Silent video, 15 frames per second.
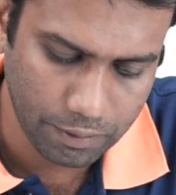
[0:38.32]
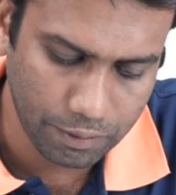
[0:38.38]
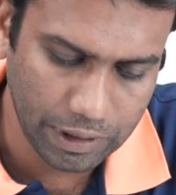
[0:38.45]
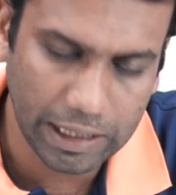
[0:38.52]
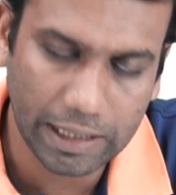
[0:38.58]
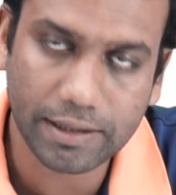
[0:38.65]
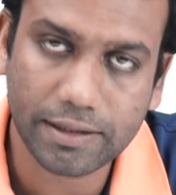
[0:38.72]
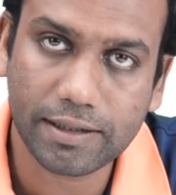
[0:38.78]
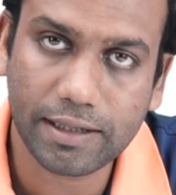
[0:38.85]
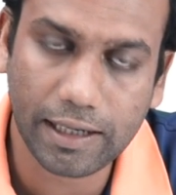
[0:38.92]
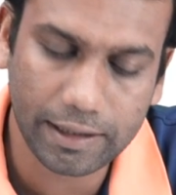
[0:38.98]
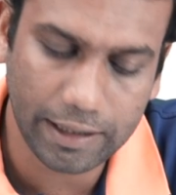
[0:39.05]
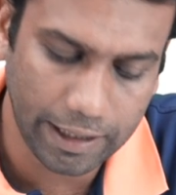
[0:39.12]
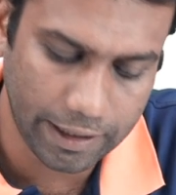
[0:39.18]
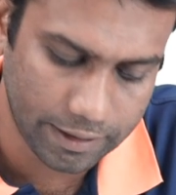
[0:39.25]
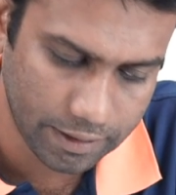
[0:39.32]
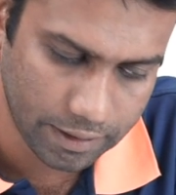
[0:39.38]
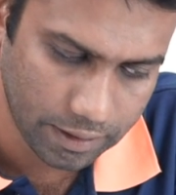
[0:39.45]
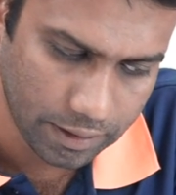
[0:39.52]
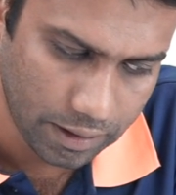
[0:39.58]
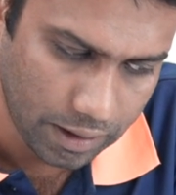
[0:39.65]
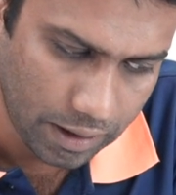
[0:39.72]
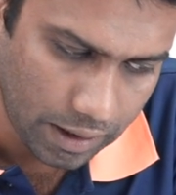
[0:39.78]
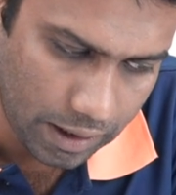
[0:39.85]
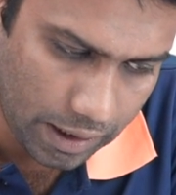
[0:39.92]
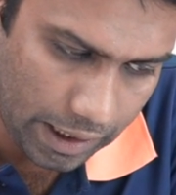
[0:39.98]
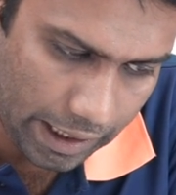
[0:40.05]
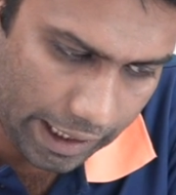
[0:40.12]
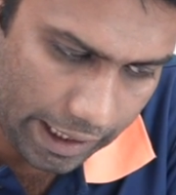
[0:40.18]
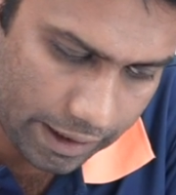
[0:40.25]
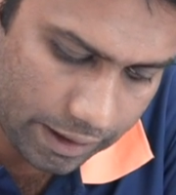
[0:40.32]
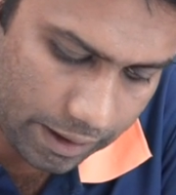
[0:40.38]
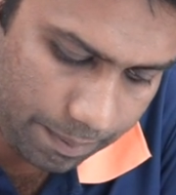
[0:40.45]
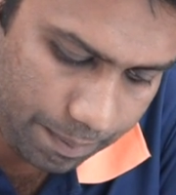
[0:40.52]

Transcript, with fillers: we can say that and